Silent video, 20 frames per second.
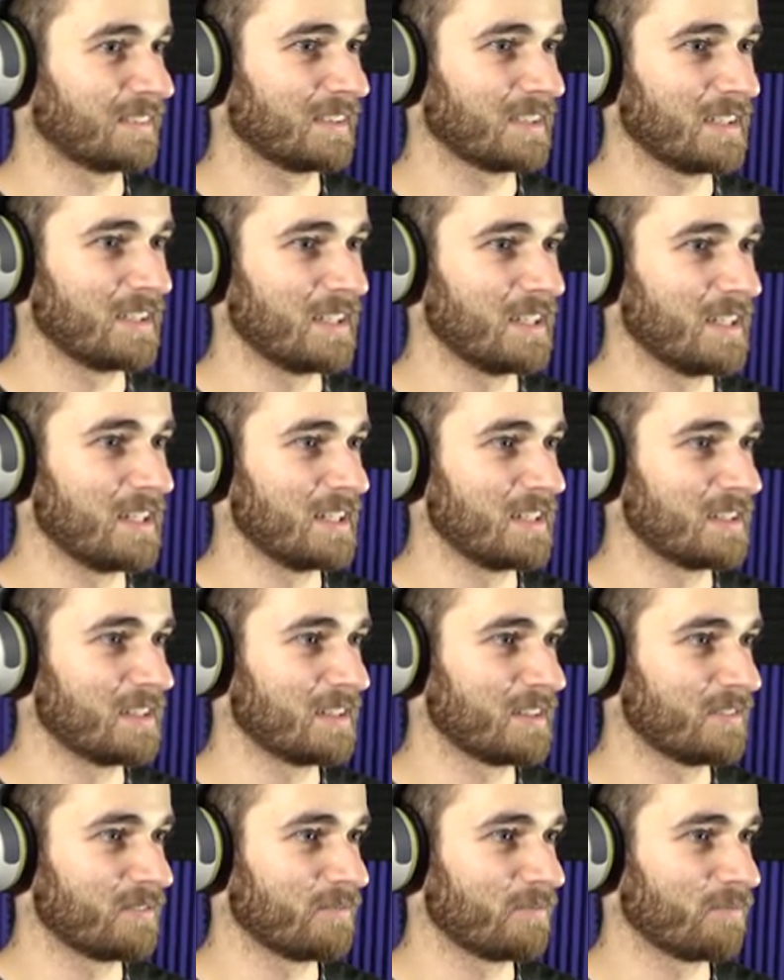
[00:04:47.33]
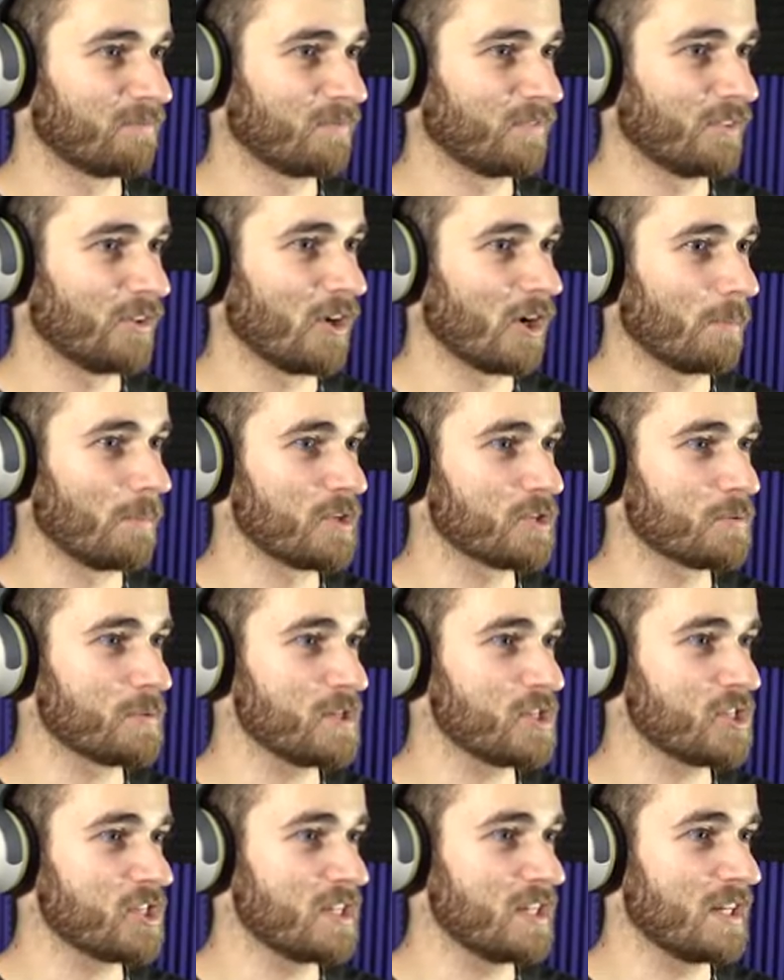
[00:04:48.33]
Uh. You almost
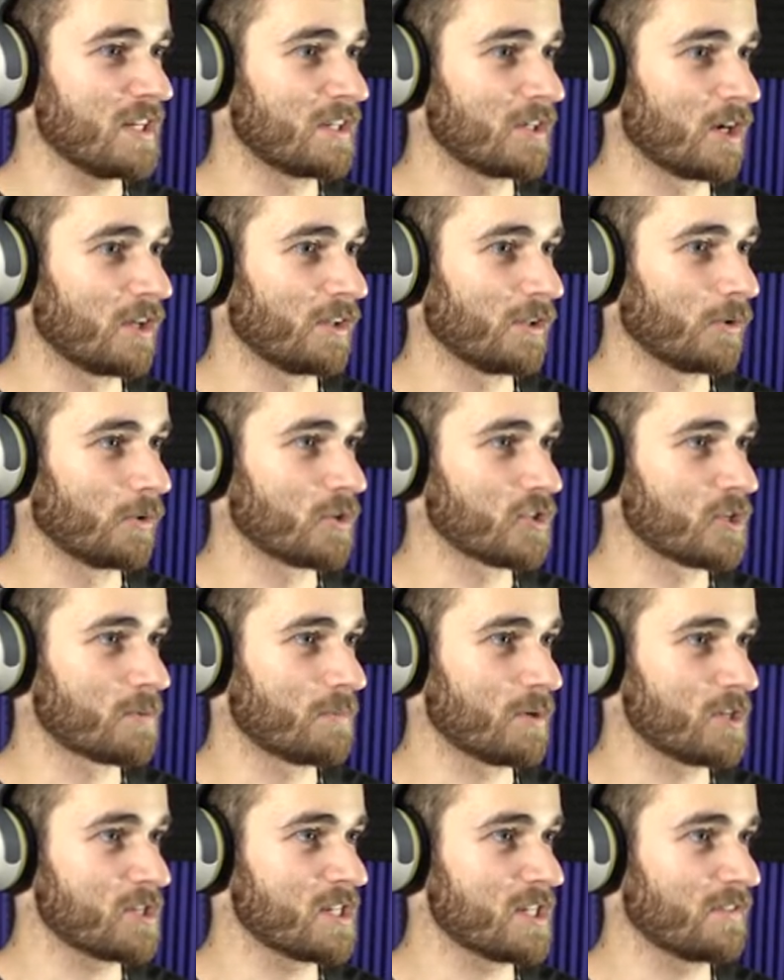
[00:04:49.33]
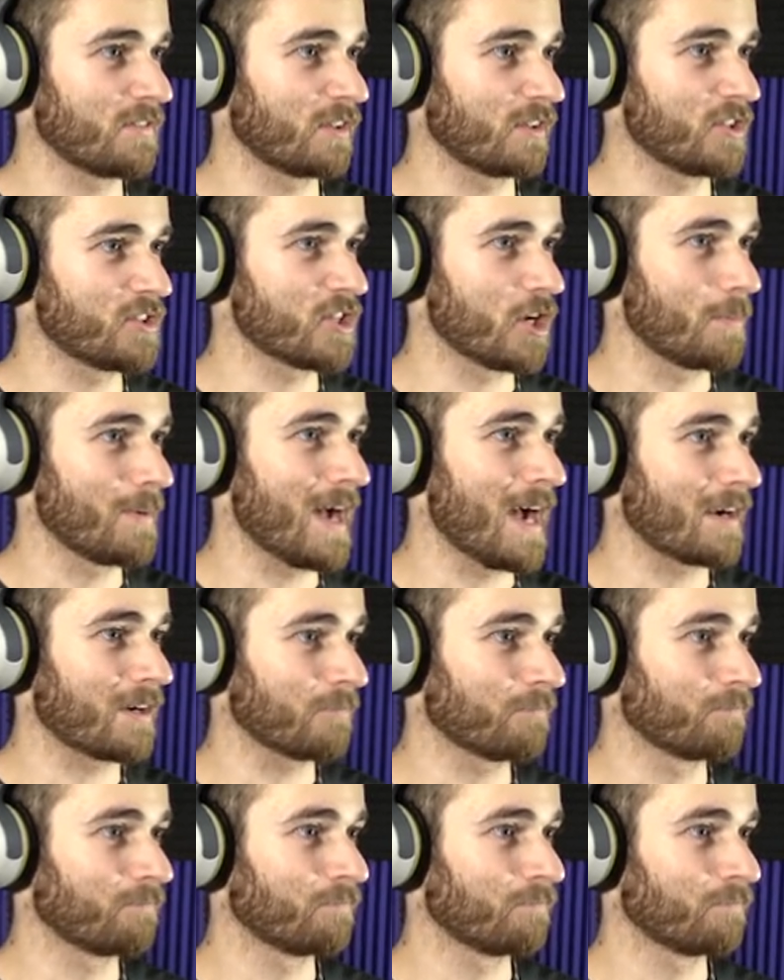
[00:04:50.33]
reached the end. All the doors are bursting. Let's go back.